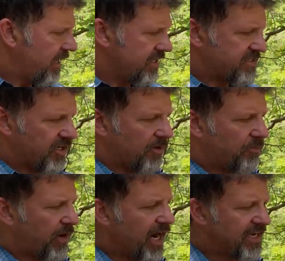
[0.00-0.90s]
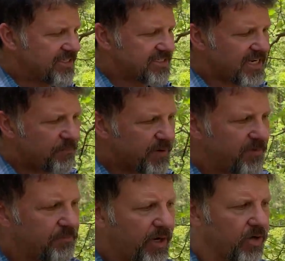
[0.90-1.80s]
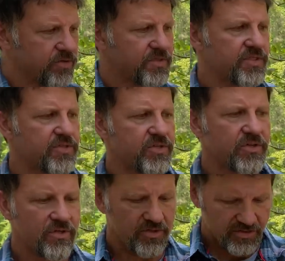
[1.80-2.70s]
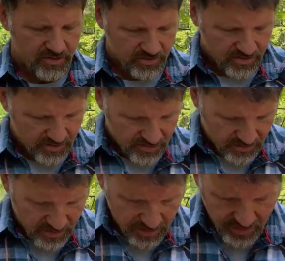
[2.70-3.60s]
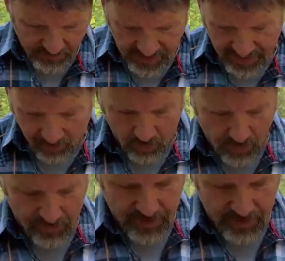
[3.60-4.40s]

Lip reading: is the Obrien Step-in posts. You've got to order